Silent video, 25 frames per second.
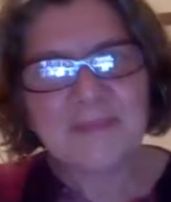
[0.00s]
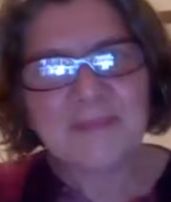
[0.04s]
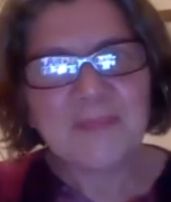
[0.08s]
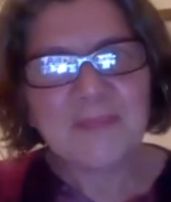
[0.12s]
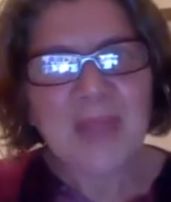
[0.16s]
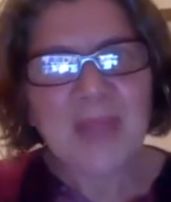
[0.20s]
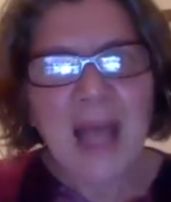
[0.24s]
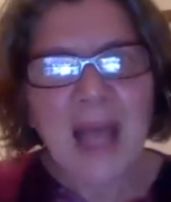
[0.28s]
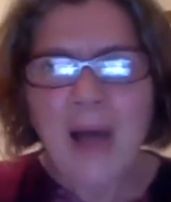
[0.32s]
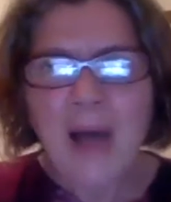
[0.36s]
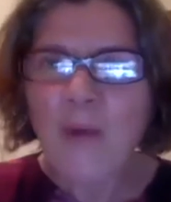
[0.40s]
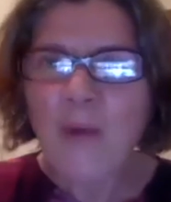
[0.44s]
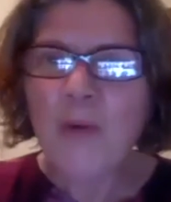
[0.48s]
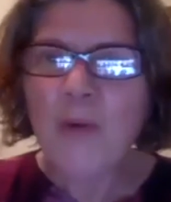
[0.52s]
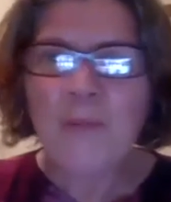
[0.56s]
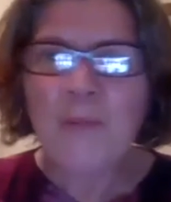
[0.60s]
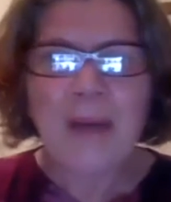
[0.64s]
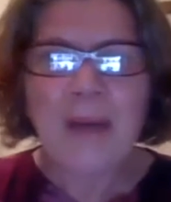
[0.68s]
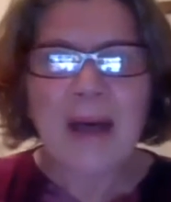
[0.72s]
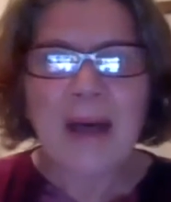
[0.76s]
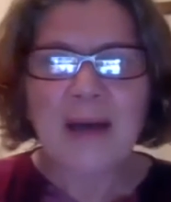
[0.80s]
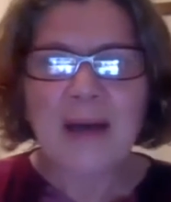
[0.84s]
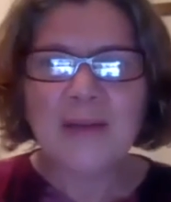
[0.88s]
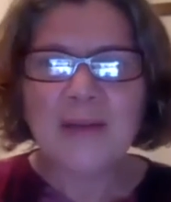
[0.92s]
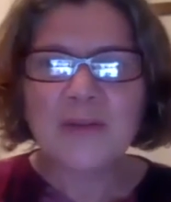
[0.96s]
How
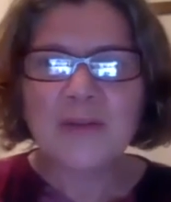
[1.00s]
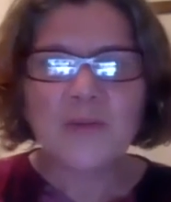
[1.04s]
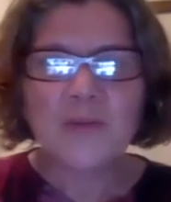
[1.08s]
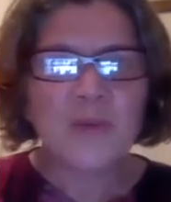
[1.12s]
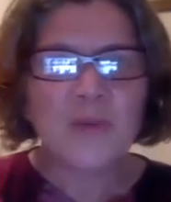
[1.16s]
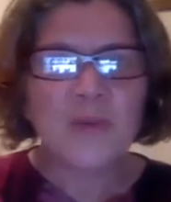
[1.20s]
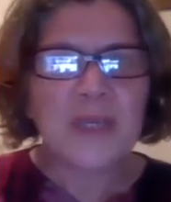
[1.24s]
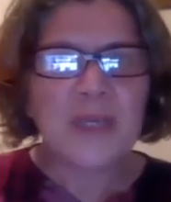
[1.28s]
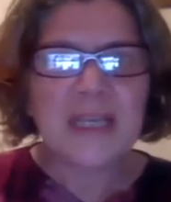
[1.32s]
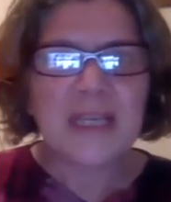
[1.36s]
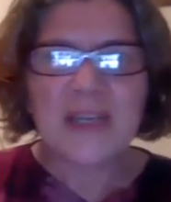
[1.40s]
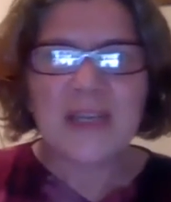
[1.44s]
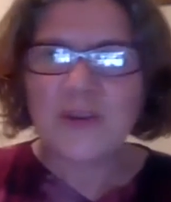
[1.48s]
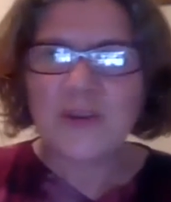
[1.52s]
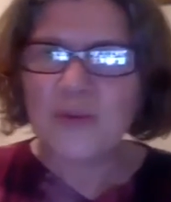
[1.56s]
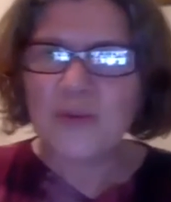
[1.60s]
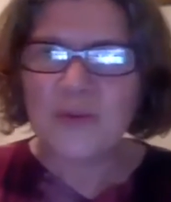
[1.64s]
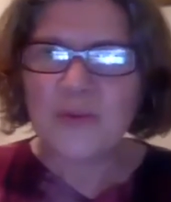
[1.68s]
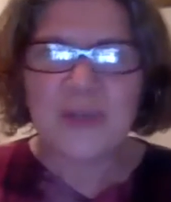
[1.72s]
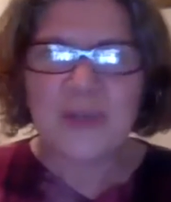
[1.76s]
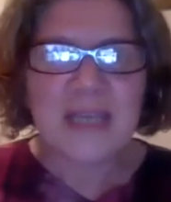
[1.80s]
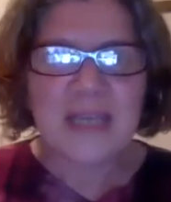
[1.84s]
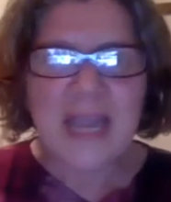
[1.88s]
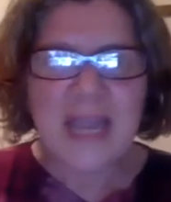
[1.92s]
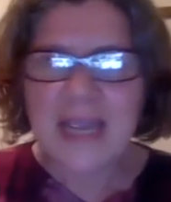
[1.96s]
about we
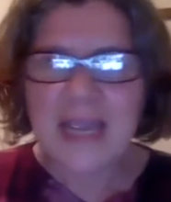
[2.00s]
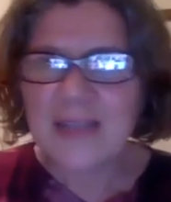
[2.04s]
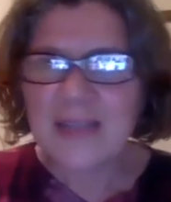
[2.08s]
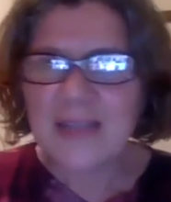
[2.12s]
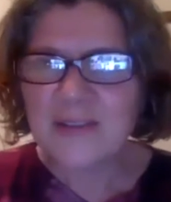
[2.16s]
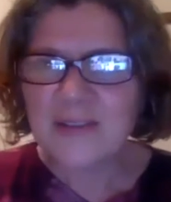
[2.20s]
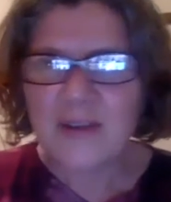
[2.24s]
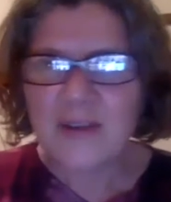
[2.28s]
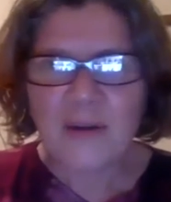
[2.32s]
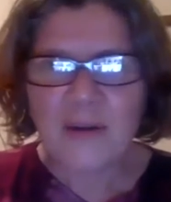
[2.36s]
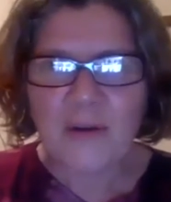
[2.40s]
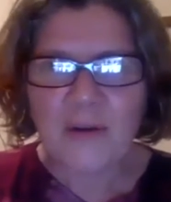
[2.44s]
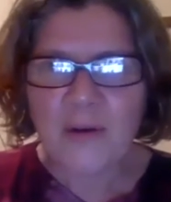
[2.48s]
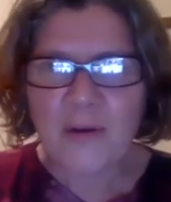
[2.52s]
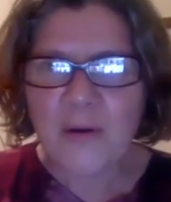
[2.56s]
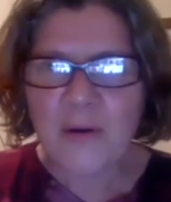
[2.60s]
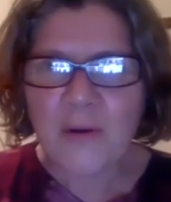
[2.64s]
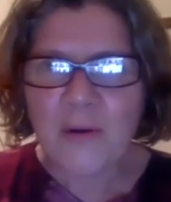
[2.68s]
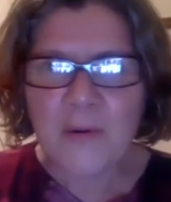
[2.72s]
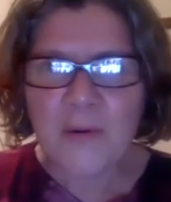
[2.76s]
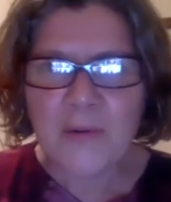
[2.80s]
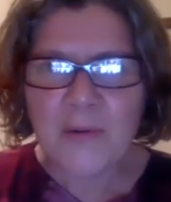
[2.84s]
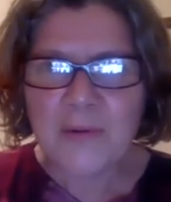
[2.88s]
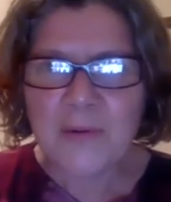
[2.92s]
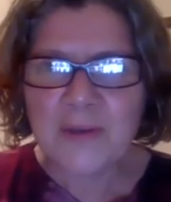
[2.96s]
create our
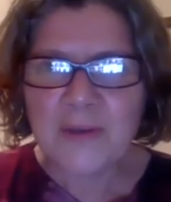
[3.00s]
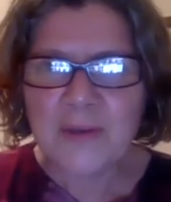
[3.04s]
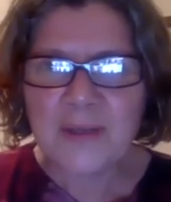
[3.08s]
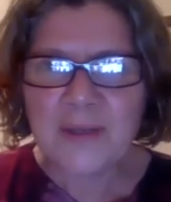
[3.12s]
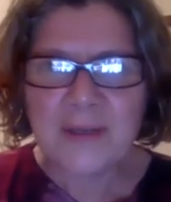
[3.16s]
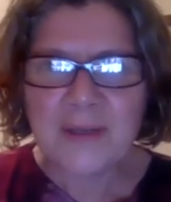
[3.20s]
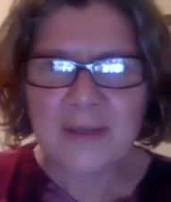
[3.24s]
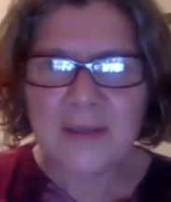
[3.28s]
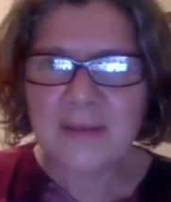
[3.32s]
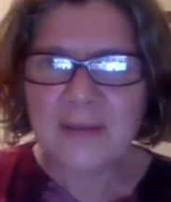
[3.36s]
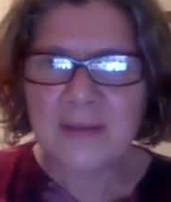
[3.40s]
own